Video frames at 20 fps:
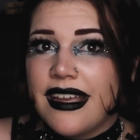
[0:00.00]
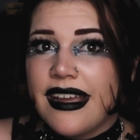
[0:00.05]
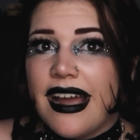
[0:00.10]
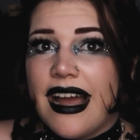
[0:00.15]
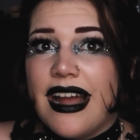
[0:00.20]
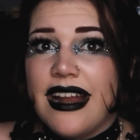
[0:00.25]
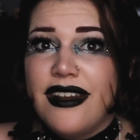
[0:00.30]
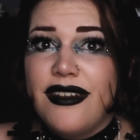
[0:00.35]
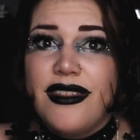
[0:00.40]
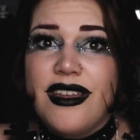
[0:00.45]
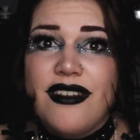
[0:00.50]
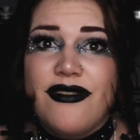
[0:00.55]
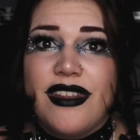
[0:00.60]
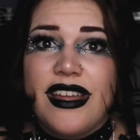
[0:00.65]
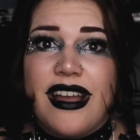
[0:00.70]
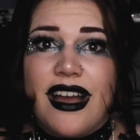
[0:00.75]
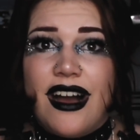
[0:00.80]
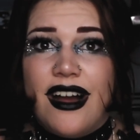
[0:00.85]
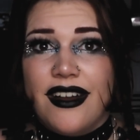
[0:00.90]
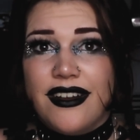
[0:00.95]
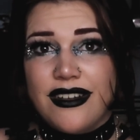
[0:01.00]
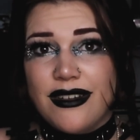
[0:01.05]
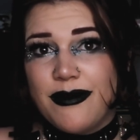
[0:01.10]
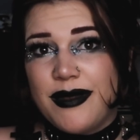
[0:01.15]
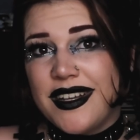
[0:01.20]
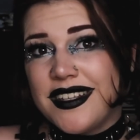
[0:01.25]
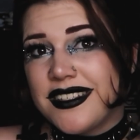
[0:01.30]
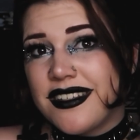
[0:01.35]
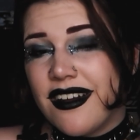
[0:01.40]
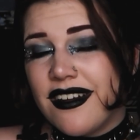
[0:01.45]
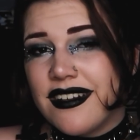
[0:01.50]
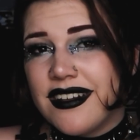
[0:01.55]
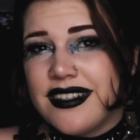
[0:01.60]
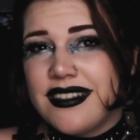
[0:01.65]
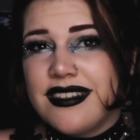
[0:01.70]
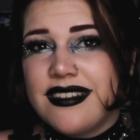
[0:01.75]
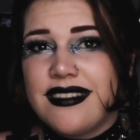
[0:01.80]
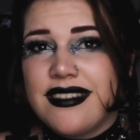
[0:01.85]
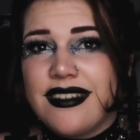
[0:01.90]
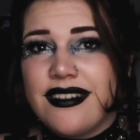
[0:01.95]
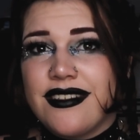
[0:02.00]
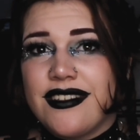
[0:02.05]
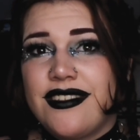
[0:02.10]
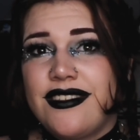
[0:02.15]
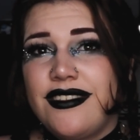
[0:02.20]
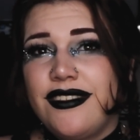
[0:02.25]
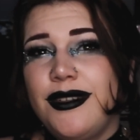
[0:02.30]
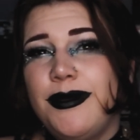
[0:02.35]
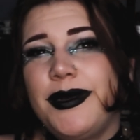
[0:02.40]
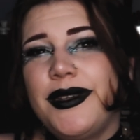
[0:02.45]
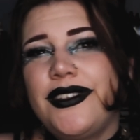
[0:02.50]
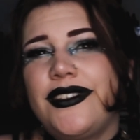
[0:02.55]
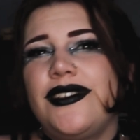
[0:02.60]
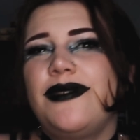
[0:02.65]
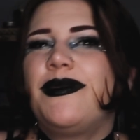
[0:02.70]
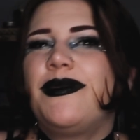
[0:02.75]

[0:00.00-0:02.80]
Like I know they have like underbust harnesses that are super